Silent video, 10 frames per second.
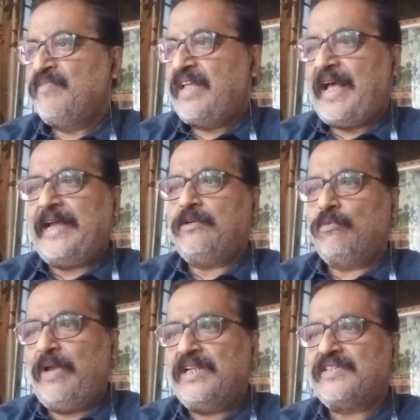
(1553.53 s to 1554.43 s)

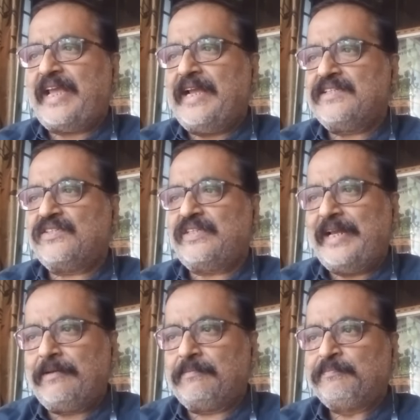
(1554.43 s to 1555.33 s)
and Wells
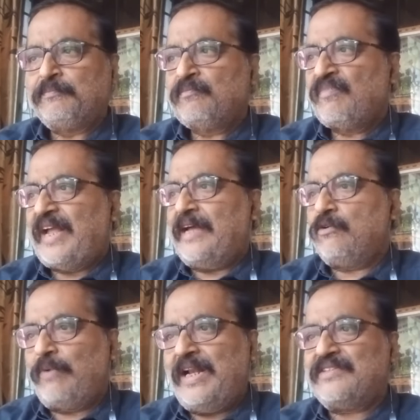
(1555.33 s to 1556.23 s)

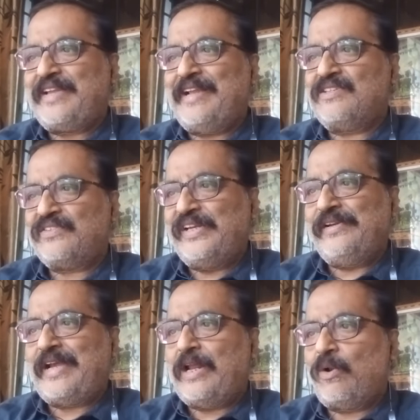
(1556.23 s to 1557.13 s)
is
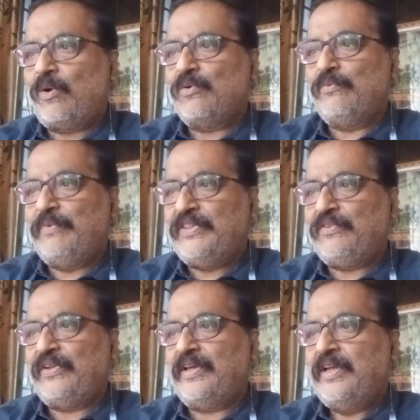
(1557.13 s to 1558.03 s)
seen along
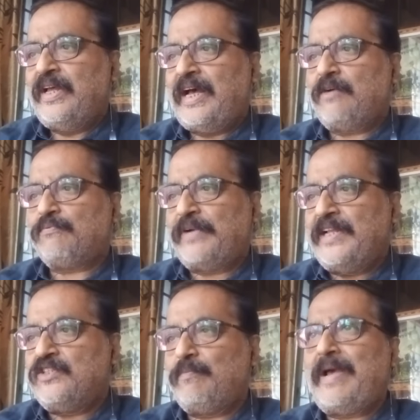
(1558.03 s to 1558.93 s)
with a
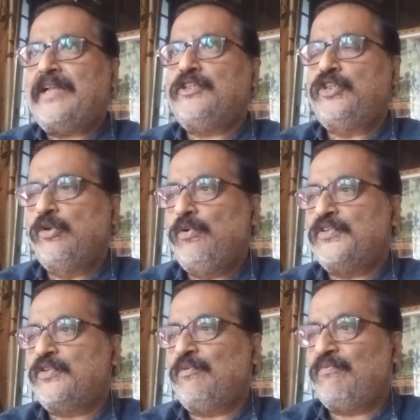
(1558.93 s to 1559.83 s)
Frenchman,
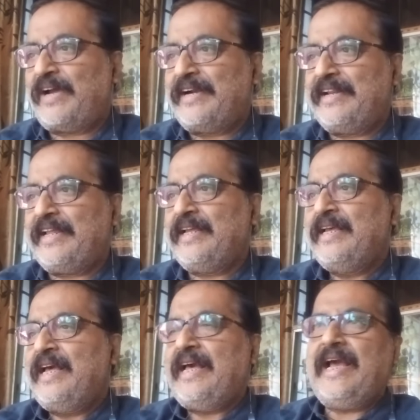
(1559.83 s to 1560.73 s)
Jules Verne,
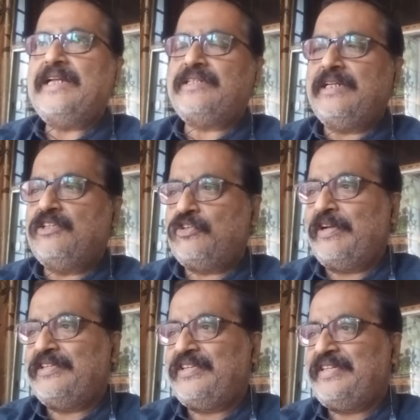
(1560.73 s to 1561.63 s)

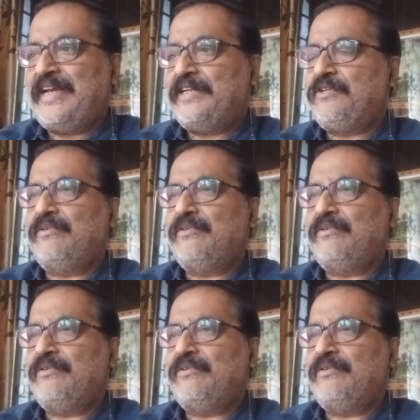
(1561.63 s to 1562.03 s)
1828 to